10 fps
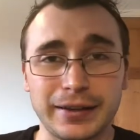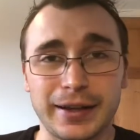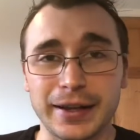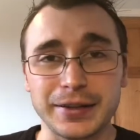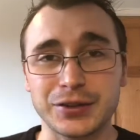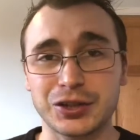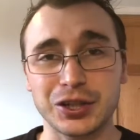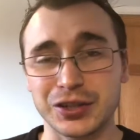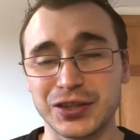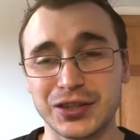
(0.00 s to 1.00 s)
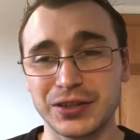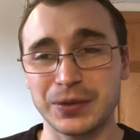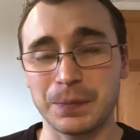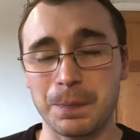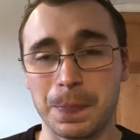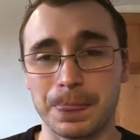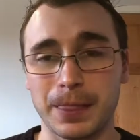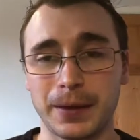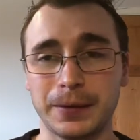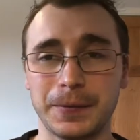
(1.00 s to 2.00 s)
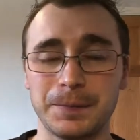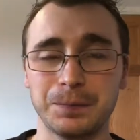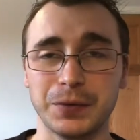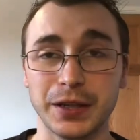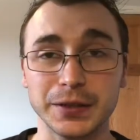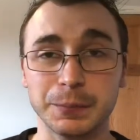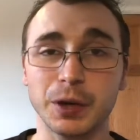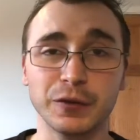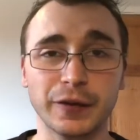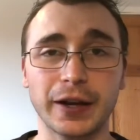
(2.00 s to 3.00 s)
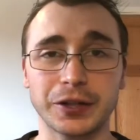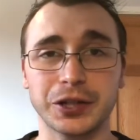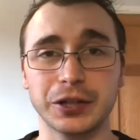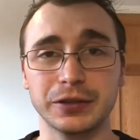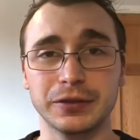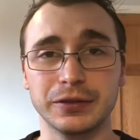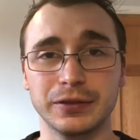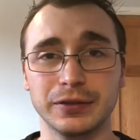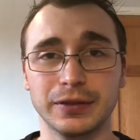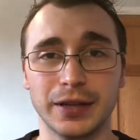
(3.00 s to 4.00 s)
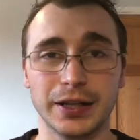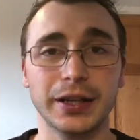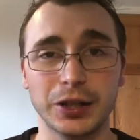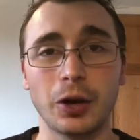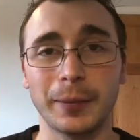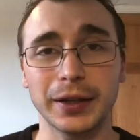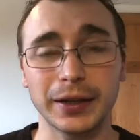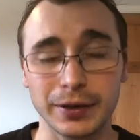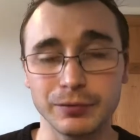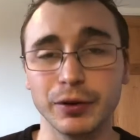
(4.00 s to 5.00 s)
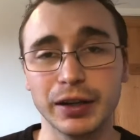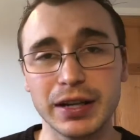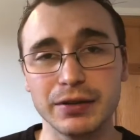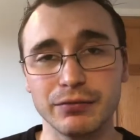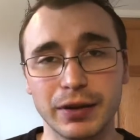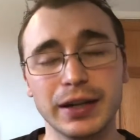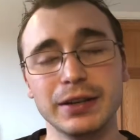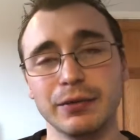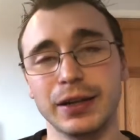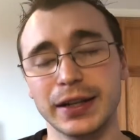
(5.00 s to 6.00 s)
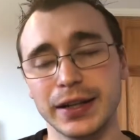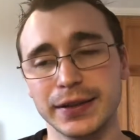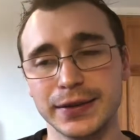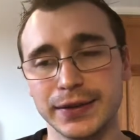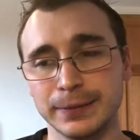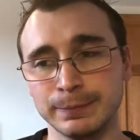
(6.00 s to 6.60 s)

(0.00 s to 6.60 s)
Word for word: It's just, it's perfection in a comic. It really, really, really is.